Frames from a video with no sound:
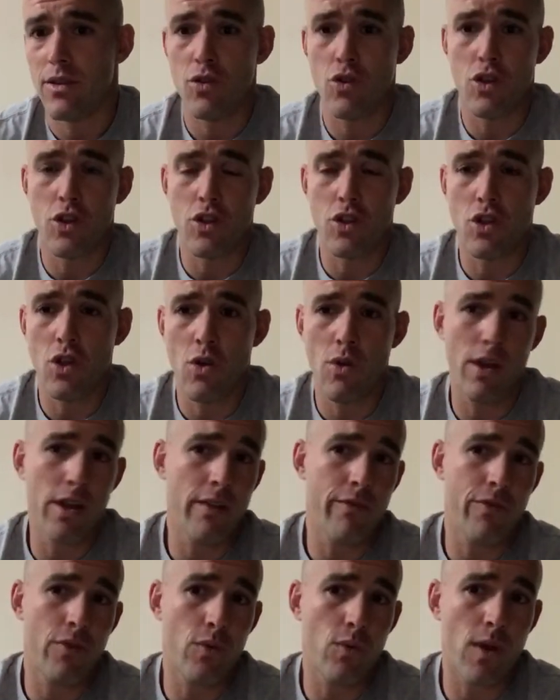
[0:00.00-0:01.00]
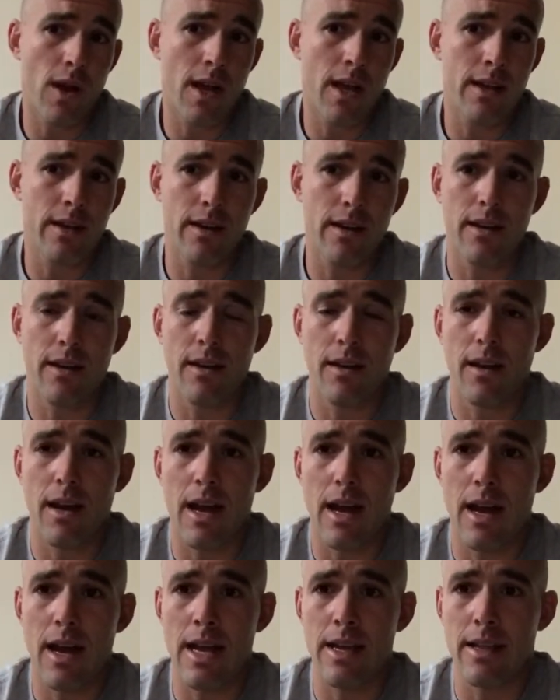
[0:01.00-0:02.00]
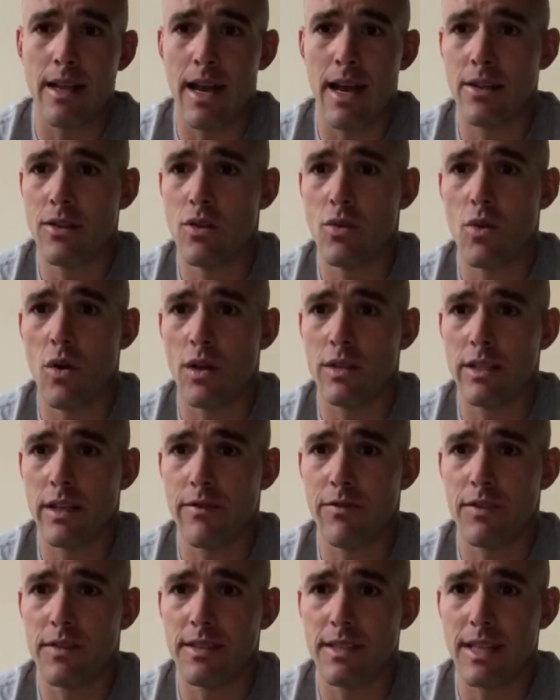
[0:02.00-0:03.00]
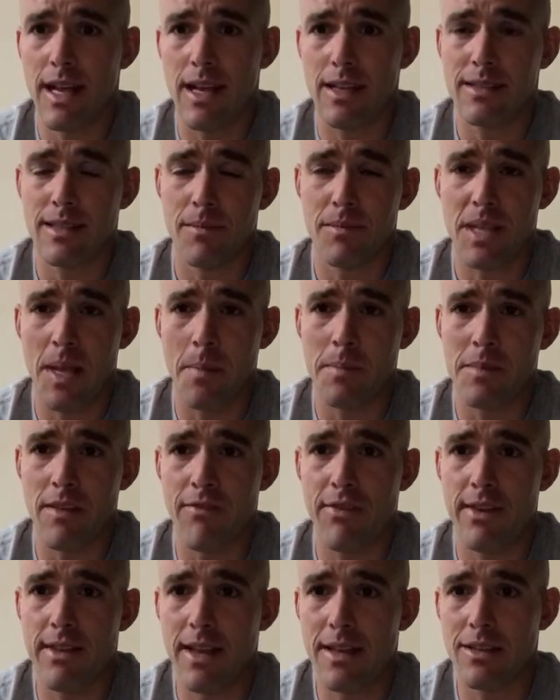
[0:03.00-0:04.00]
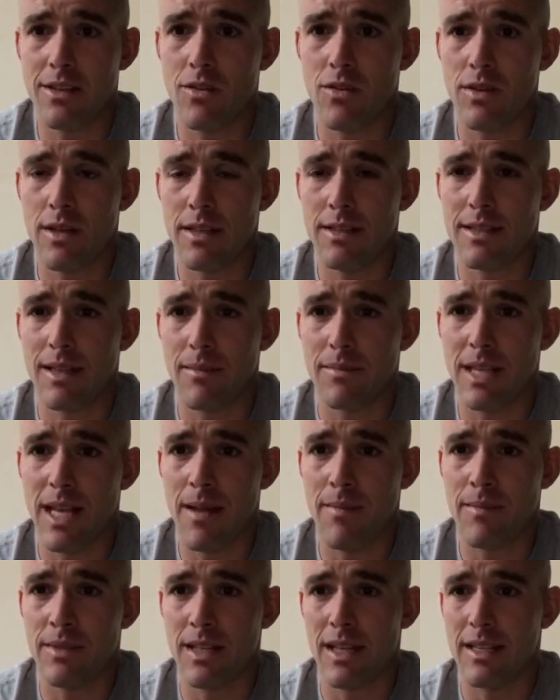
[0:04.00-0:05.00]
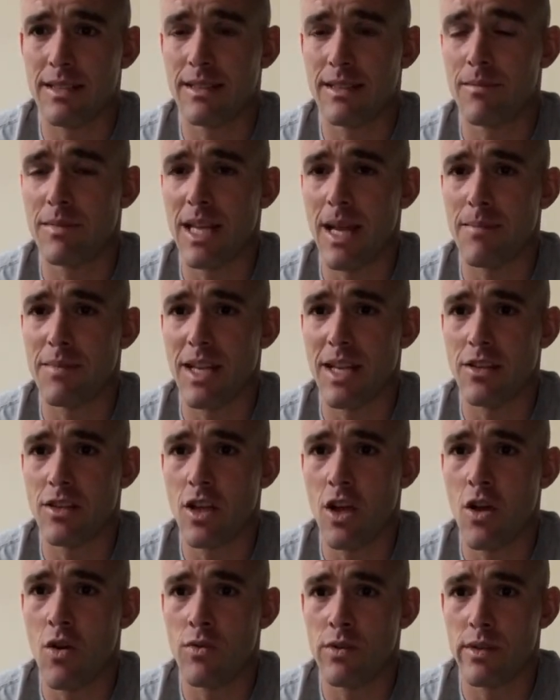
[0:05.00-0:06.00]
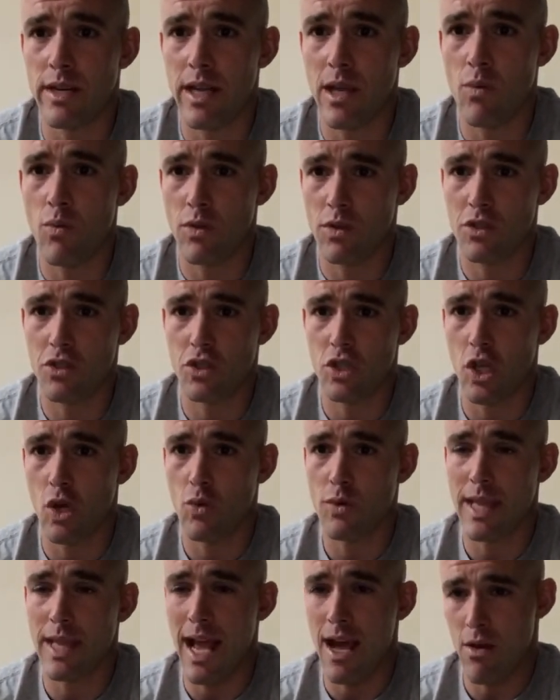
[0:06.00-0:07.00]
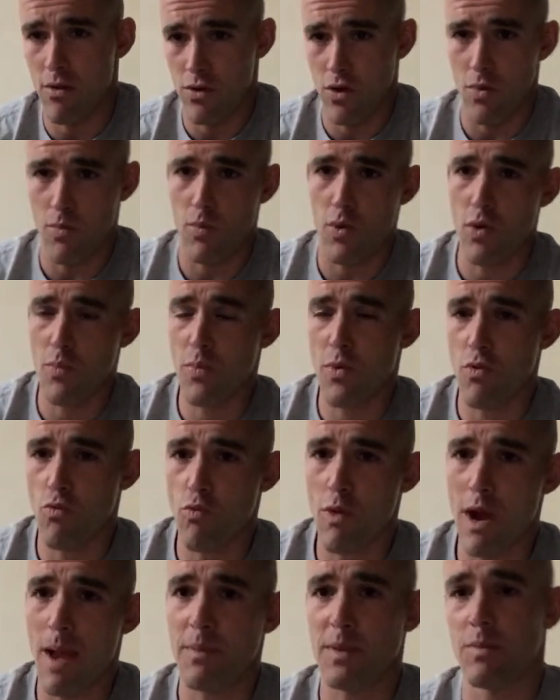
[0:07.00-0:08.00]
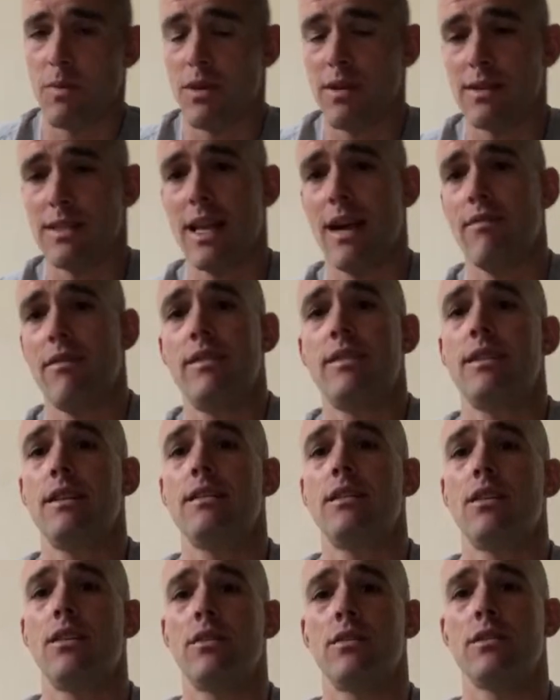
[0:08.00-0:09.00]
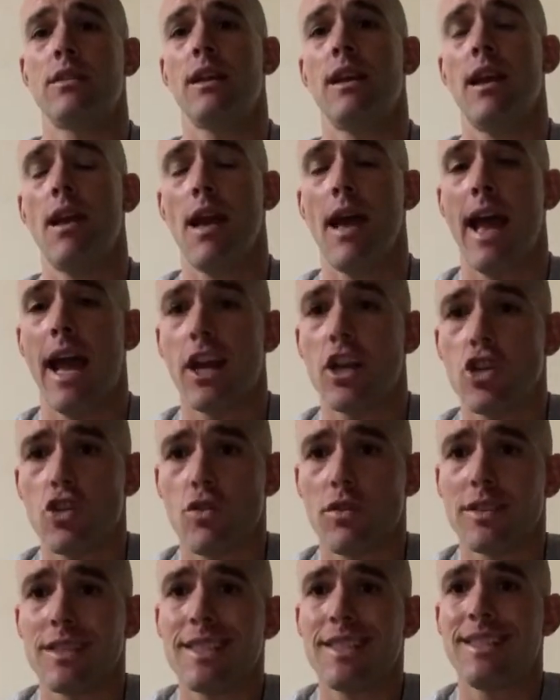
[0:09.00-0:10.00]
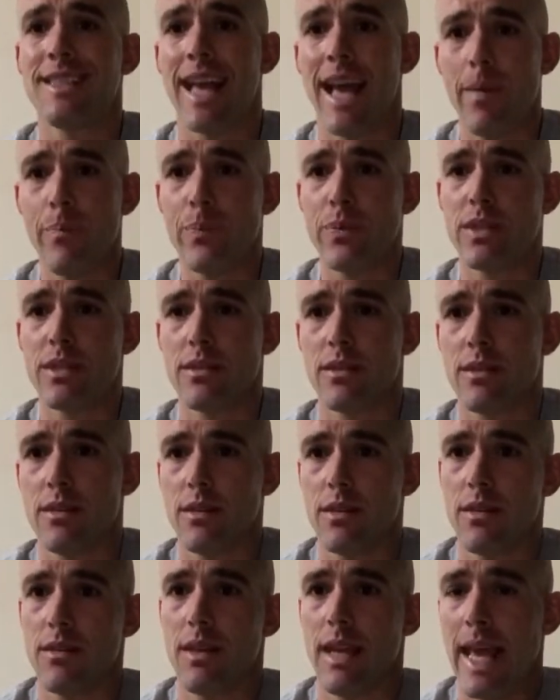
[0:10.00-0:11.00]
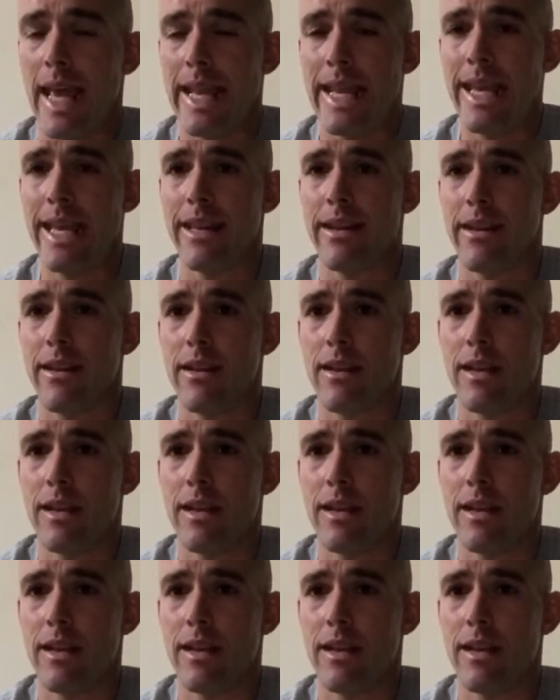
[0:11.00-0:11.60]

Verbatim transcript: You could do it if you want I, I do all different styles. Sometimes I feel like doing it. Sometimes sometimes I don't. It will slow down your burpee reps because obviously there's extra steps in it.